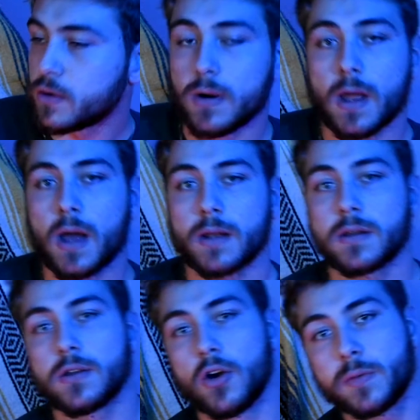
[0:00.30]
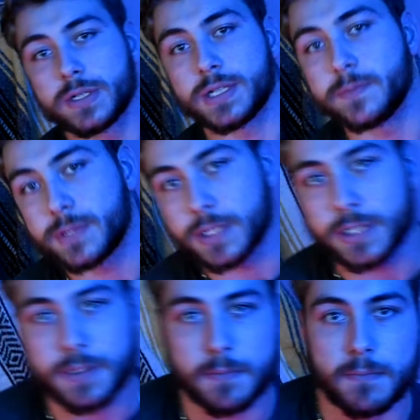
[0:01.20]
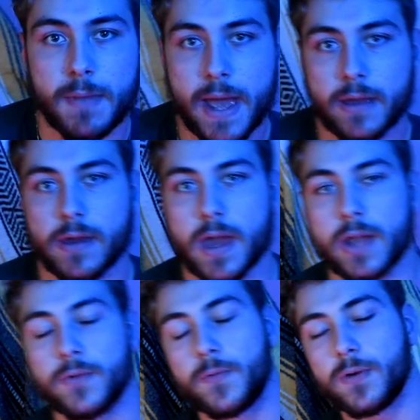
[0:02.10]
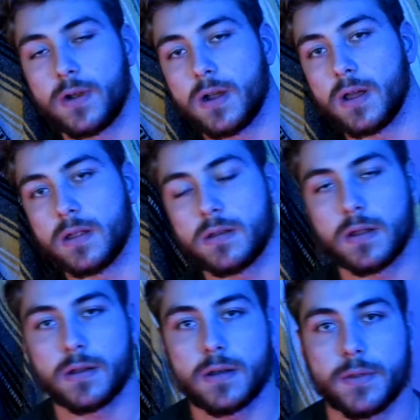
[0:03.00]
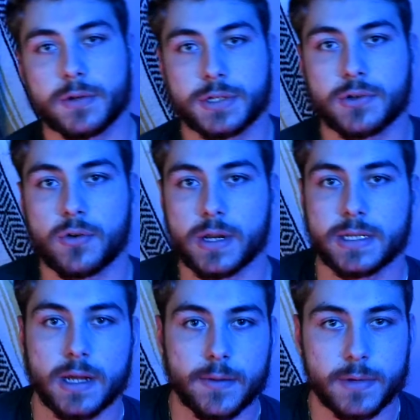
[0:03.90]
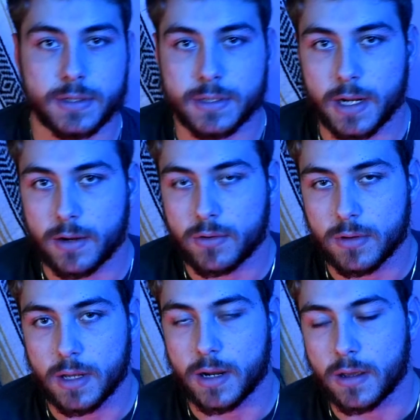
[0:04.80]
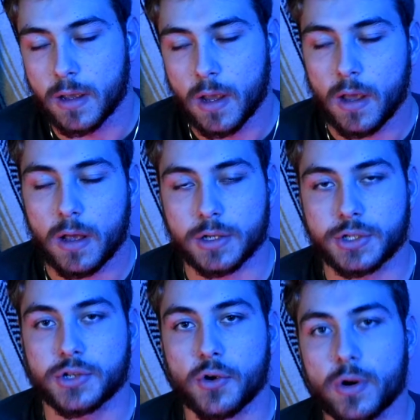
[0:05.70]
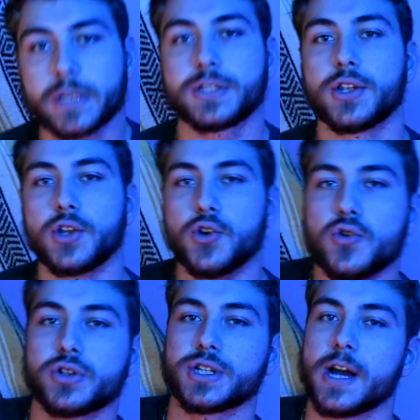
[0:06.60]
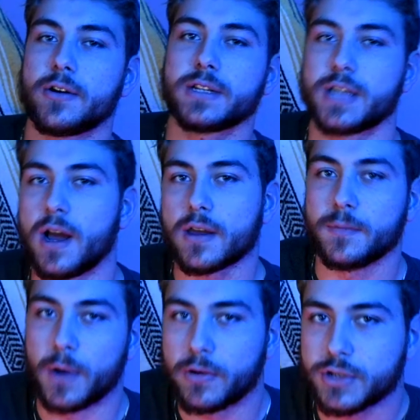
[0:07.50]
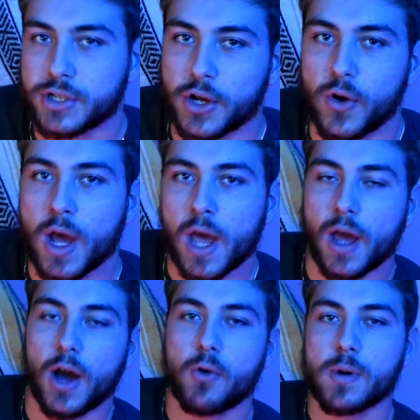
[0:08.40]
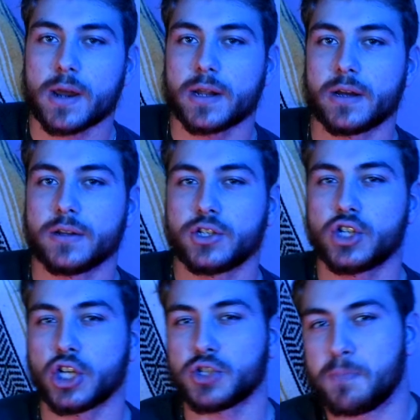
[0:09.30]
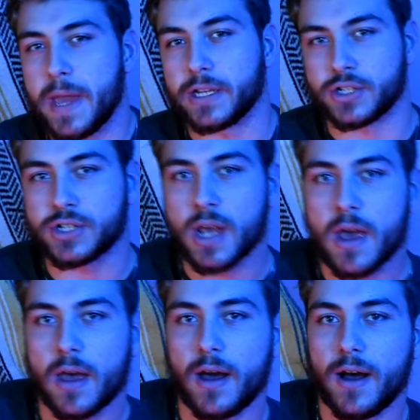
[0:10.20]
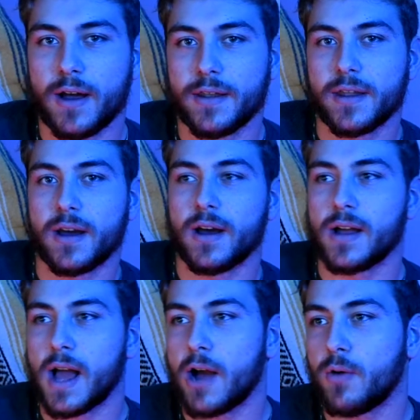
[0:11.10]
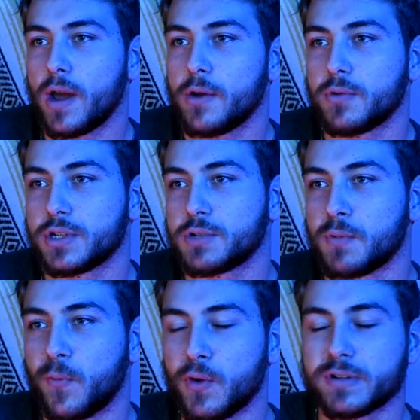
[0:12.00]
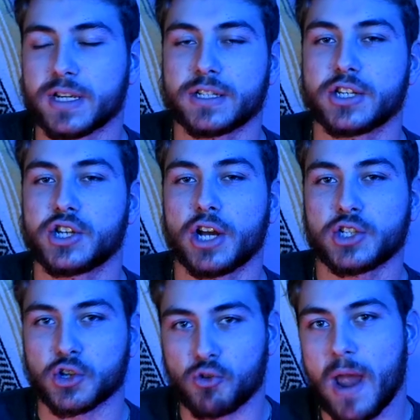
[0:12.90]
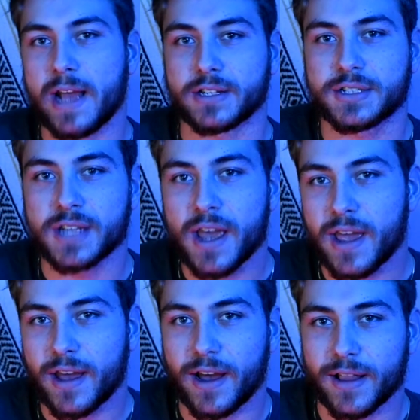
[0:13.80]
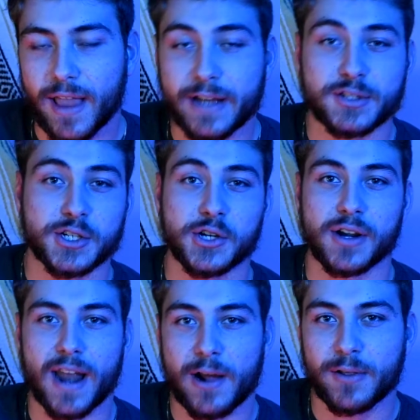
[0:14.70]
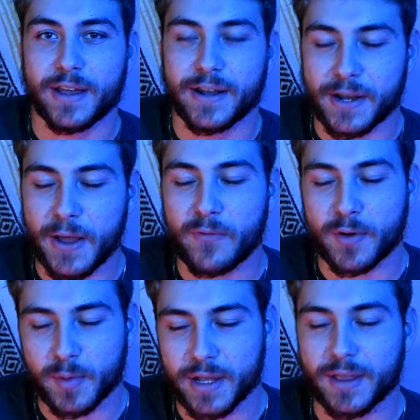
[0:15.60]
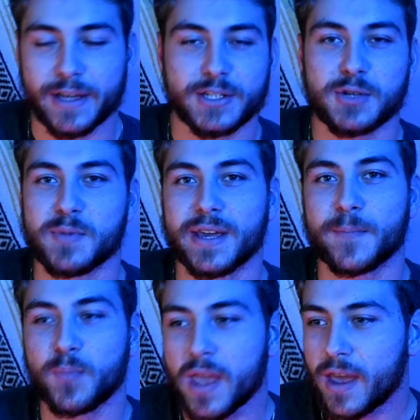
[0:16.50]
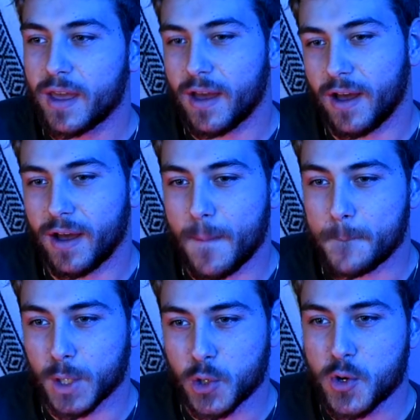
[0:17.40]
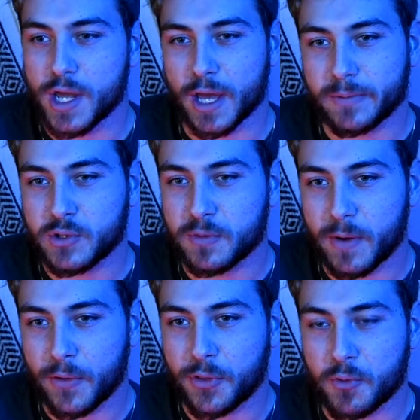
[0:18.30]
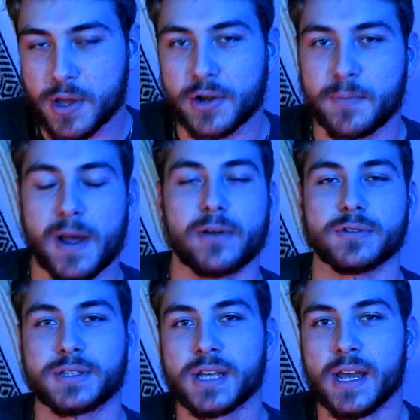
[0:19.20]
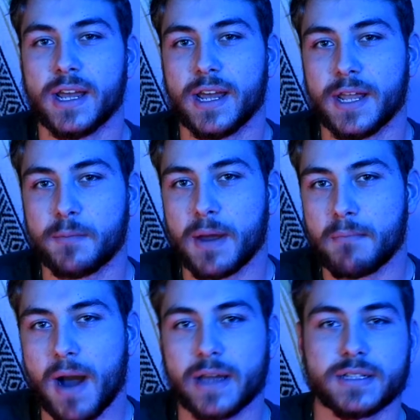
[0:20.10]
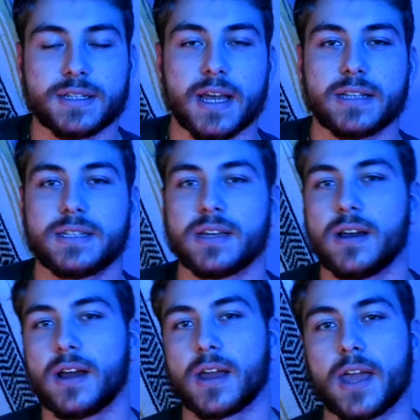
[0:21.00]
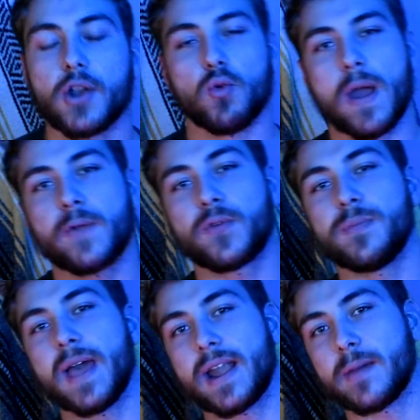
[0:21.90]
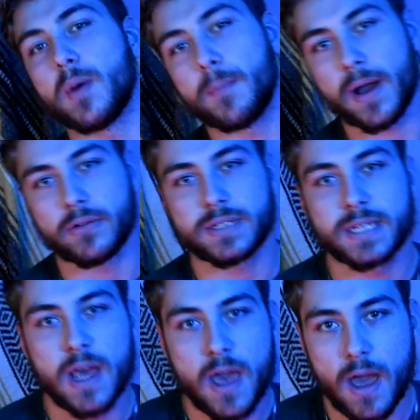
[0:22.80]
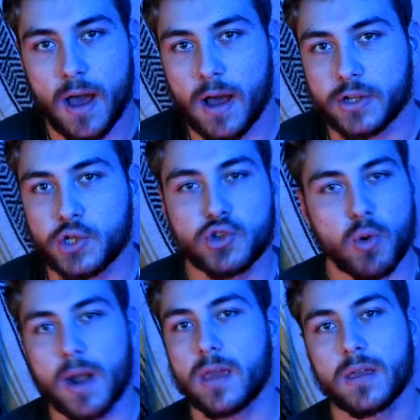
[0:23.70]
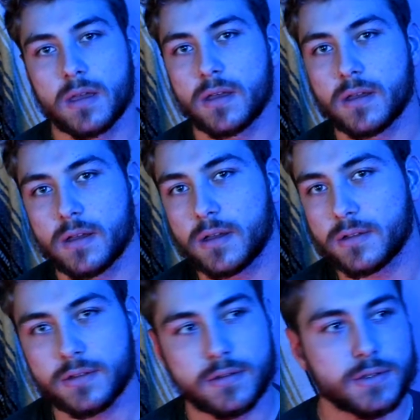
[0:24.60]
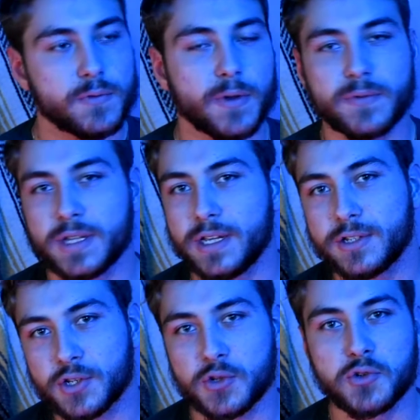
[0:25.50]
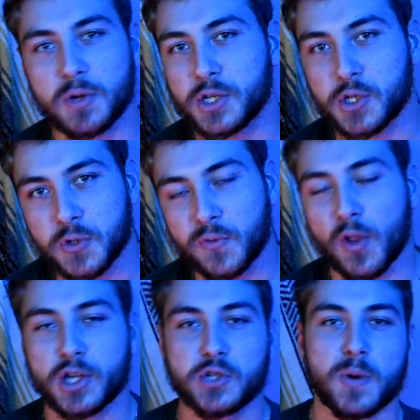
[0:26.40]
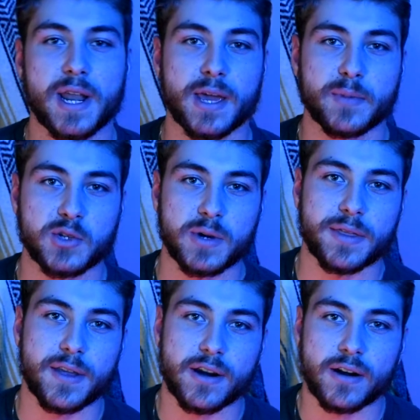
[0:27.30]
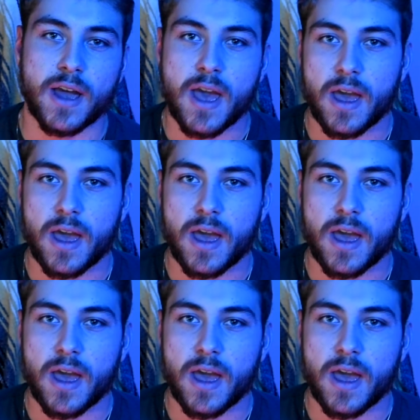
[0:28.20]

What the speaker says: going on? Gomer Simpson's back again for another story time. There's not a whole lot of stories in the news now to talk about, so we're gonna touch base on how I was refusing to touch grass last year and how that inevitably led to me ballooning up to about 300 pounds. And my mindset to get away from that. I'm about 220, 215 to 222, fluctuating in between there.